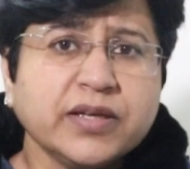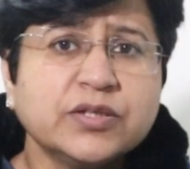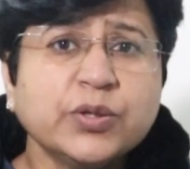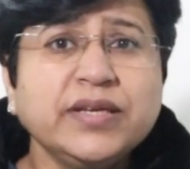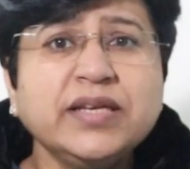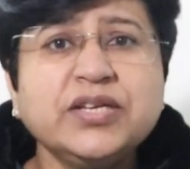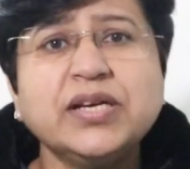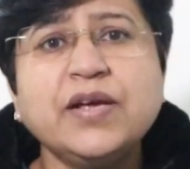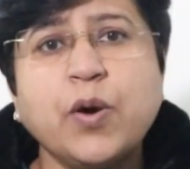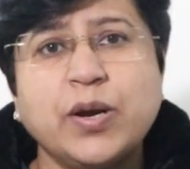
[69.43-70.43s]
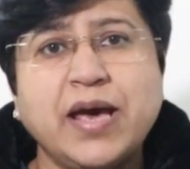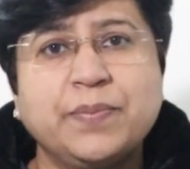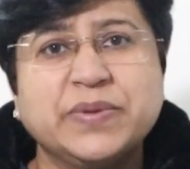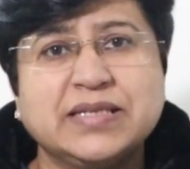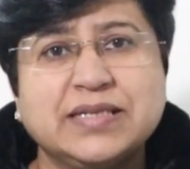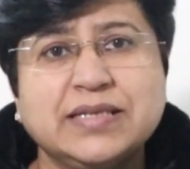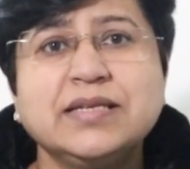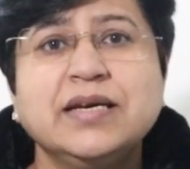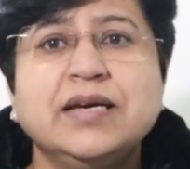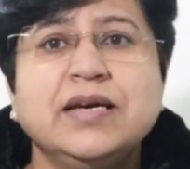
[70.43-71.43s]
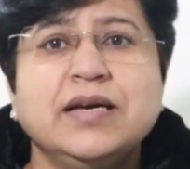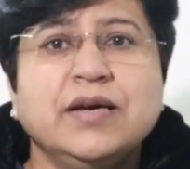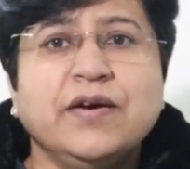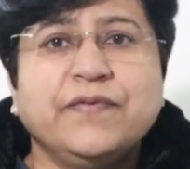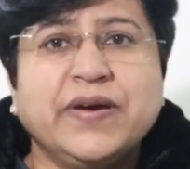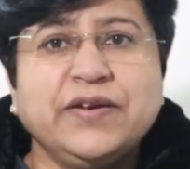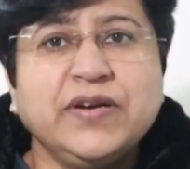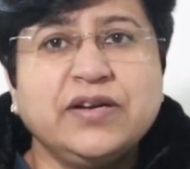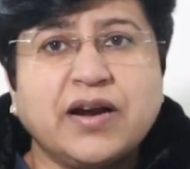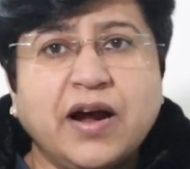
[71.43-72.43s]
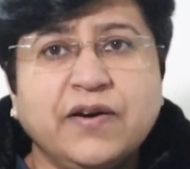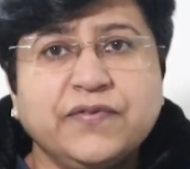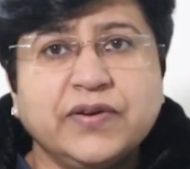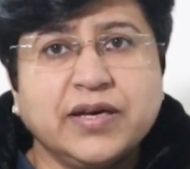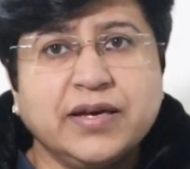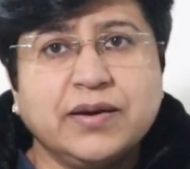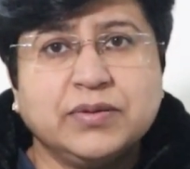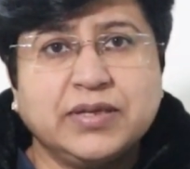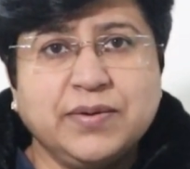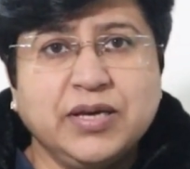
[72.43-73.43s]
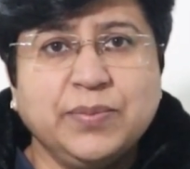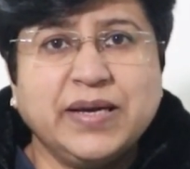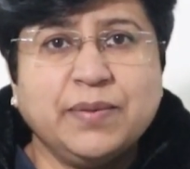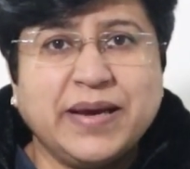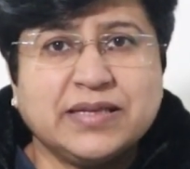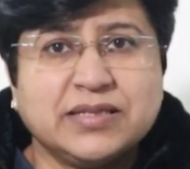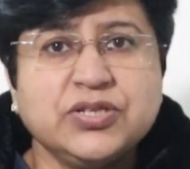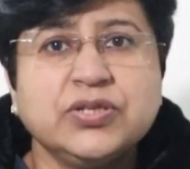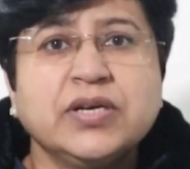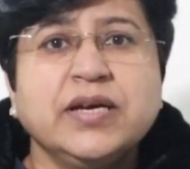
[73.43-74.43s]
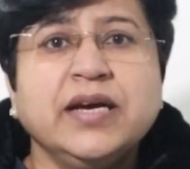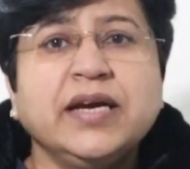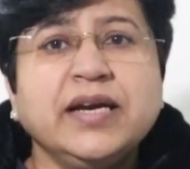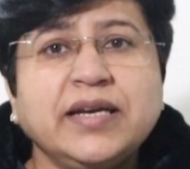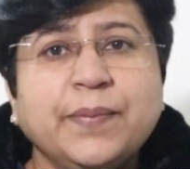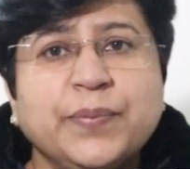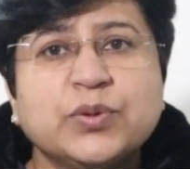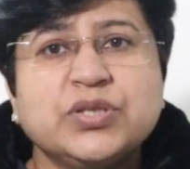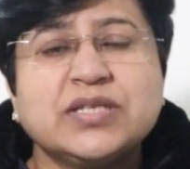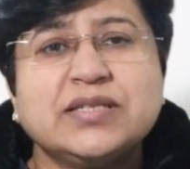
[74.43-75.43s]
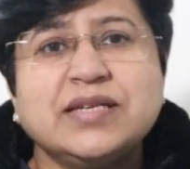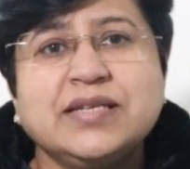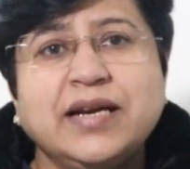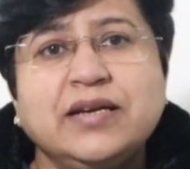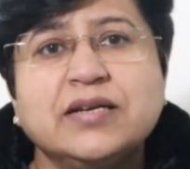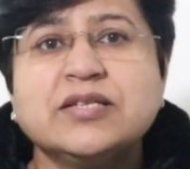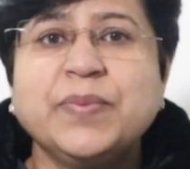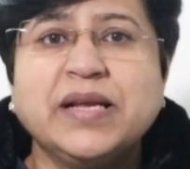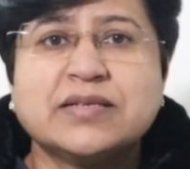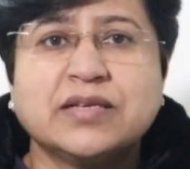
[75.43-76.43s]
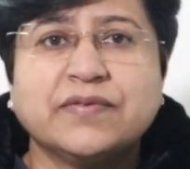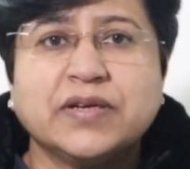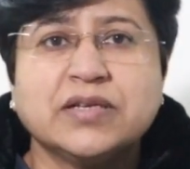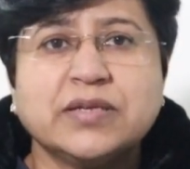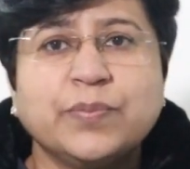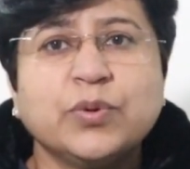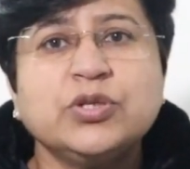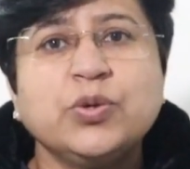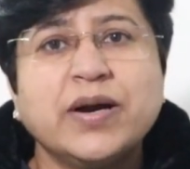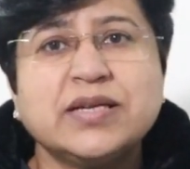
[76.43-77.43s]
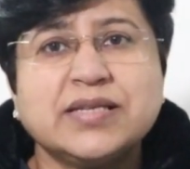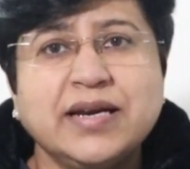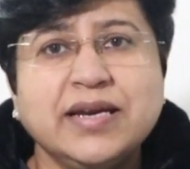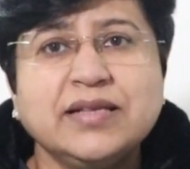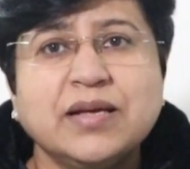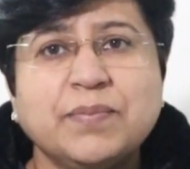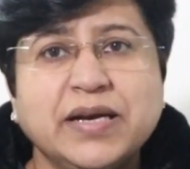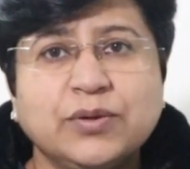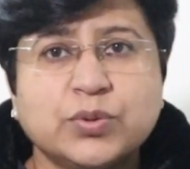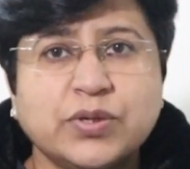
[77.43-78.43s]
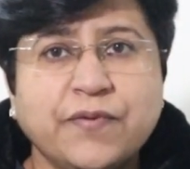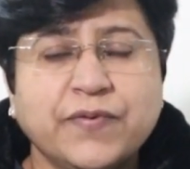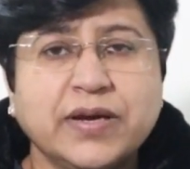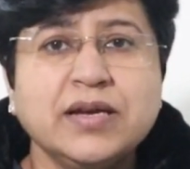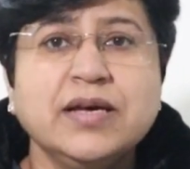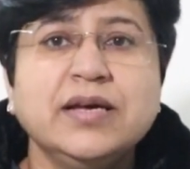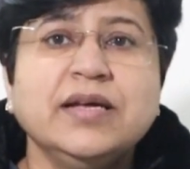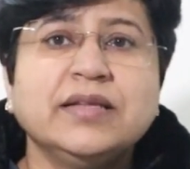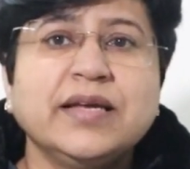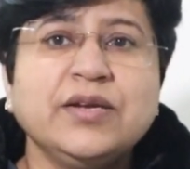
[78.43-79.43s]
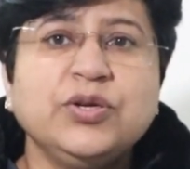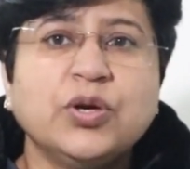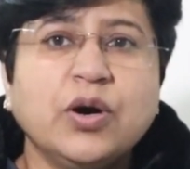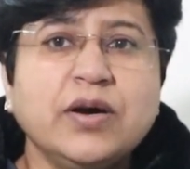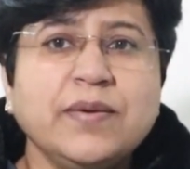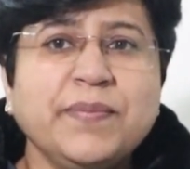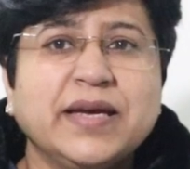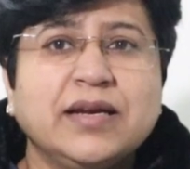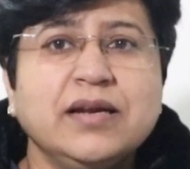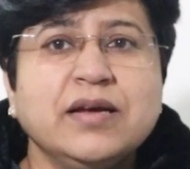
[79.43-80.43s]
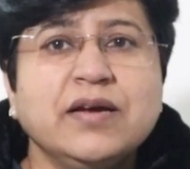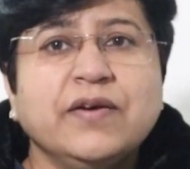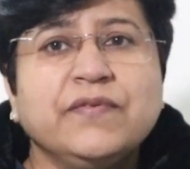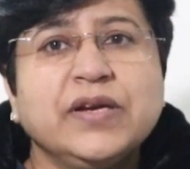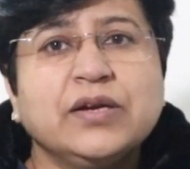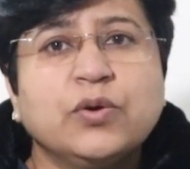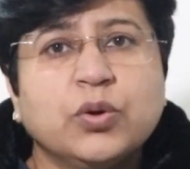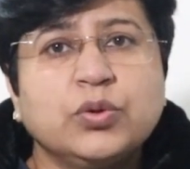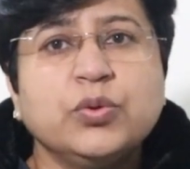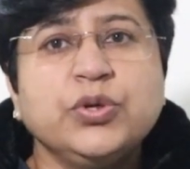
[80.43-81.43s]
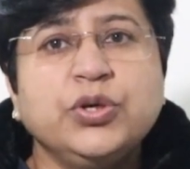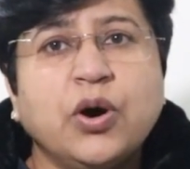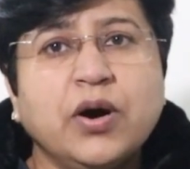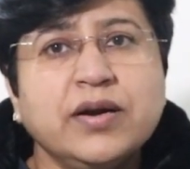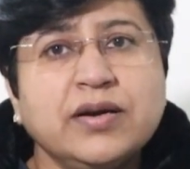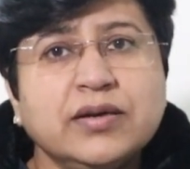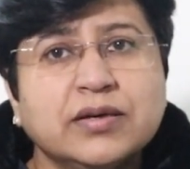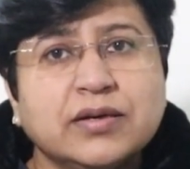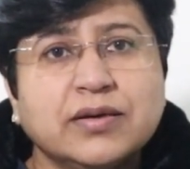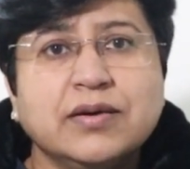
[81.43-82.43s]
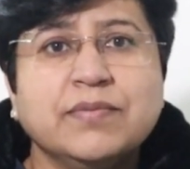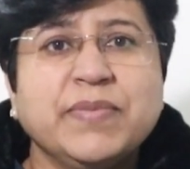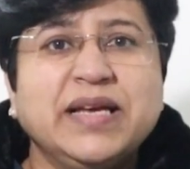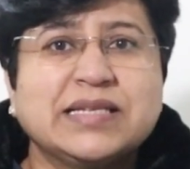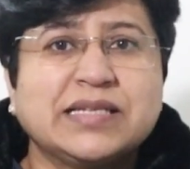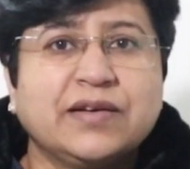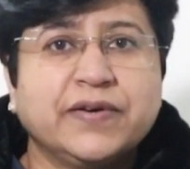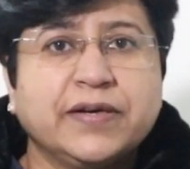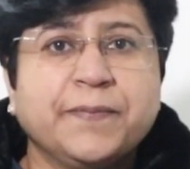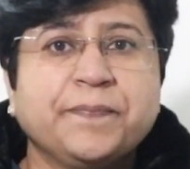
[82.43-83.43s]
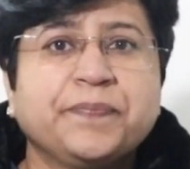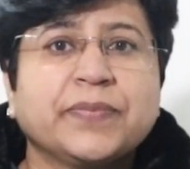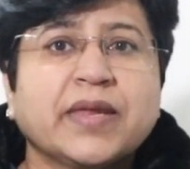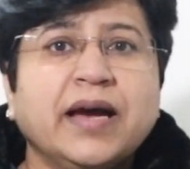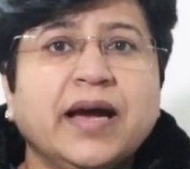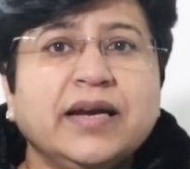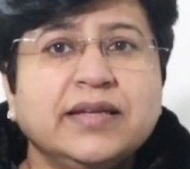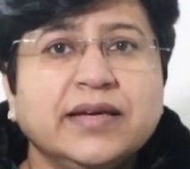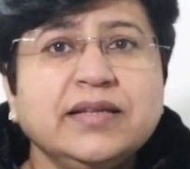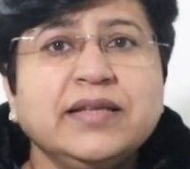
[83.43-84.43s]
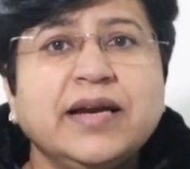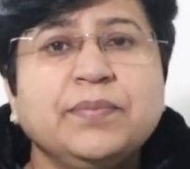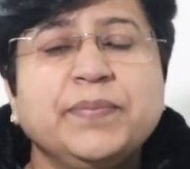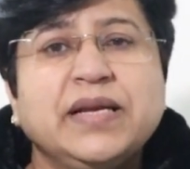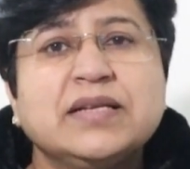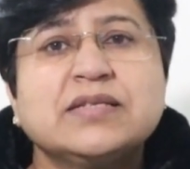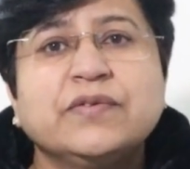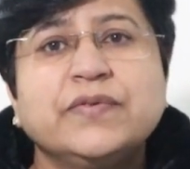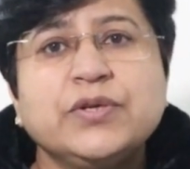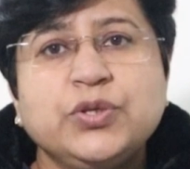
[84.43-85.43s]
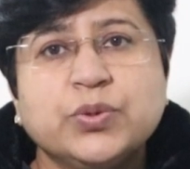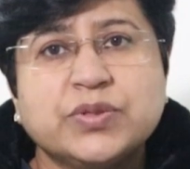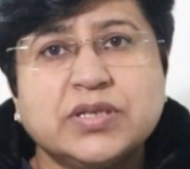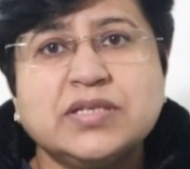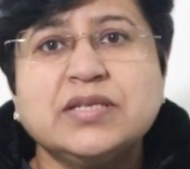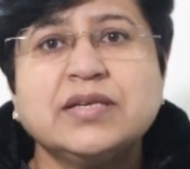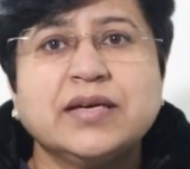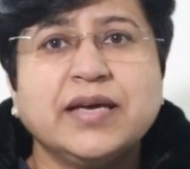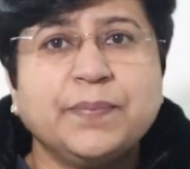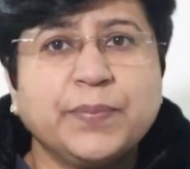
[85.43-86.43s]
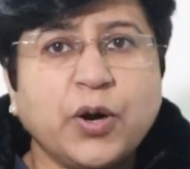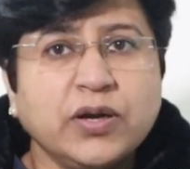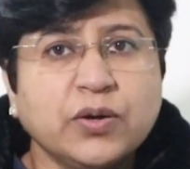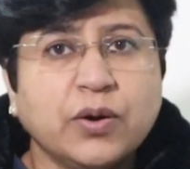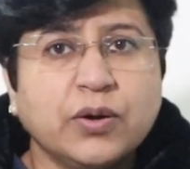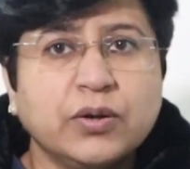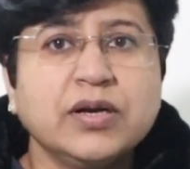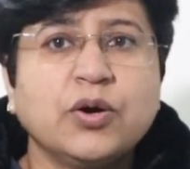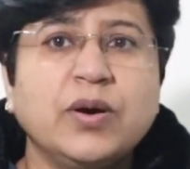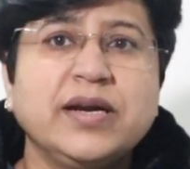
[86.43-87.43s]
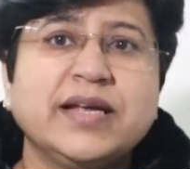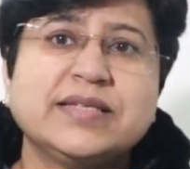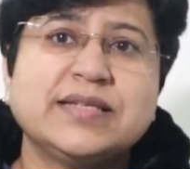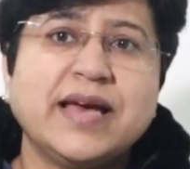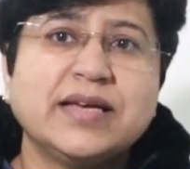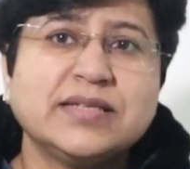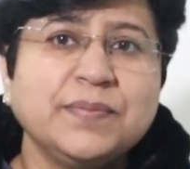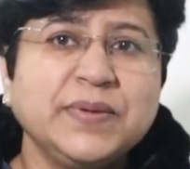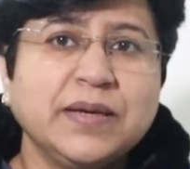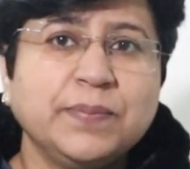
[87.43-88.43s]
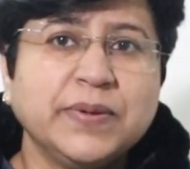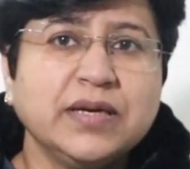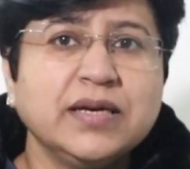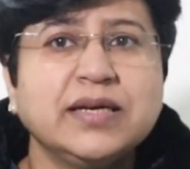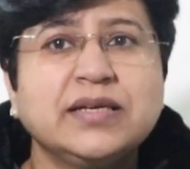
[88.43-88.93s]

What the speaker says: So initially what happens is when we draft the email message, it approaches the sender's mail server. Suppose you are sending the mail to someone, then your mail will go to your mail server. And then that mail server uses a protocol called as SMTP.